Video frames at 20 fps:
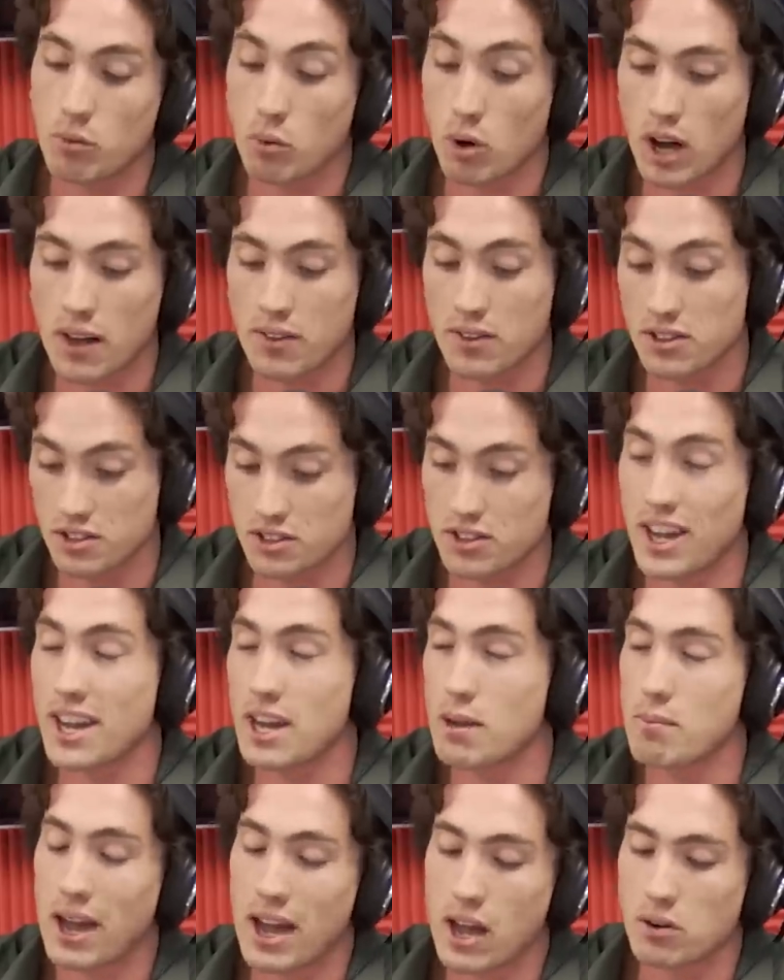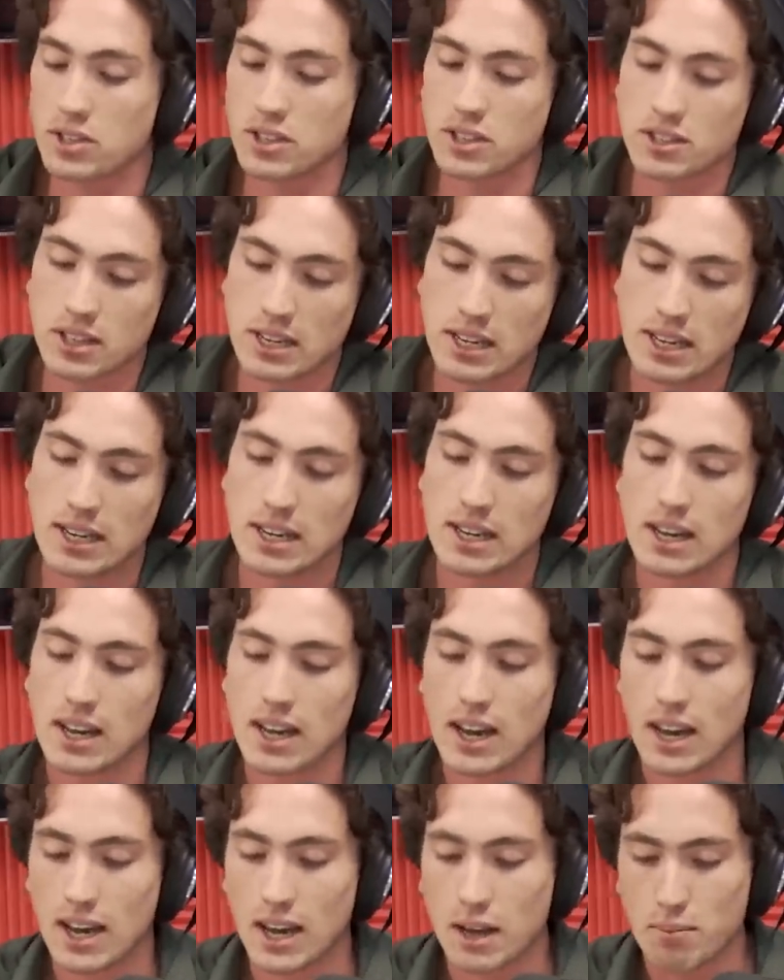what others say about it.
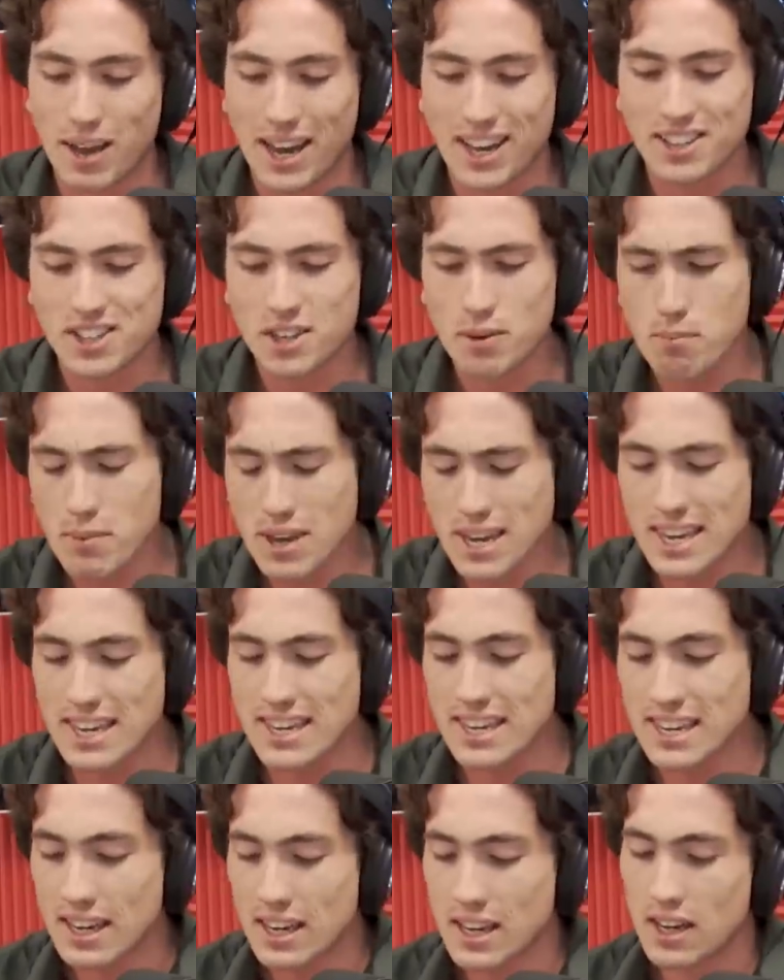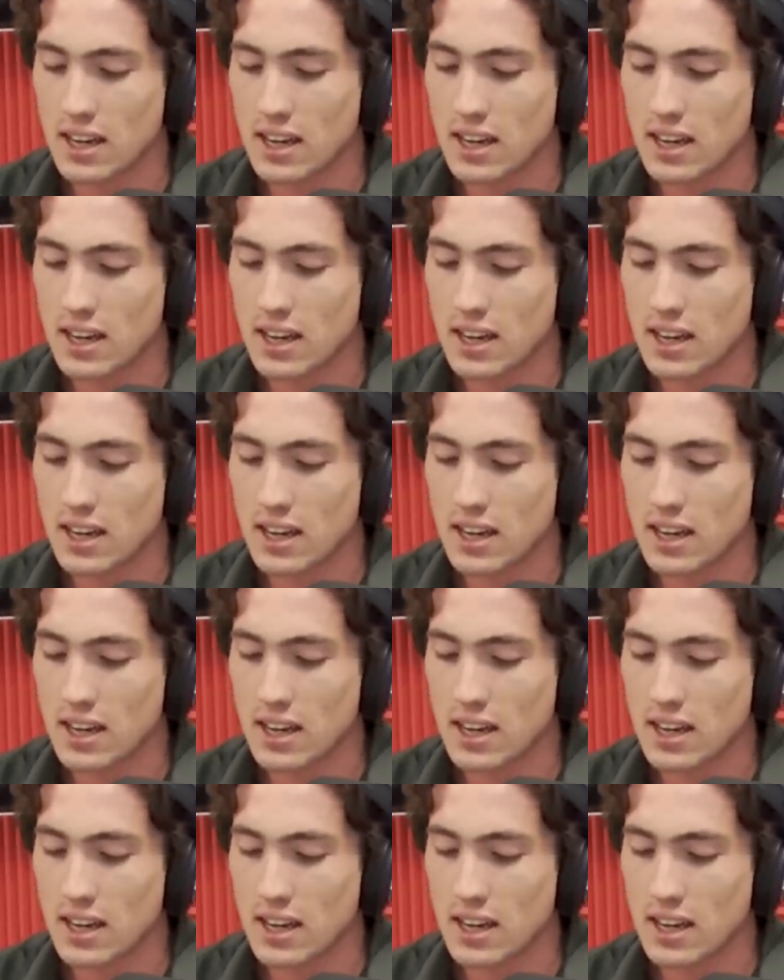Um, and to me,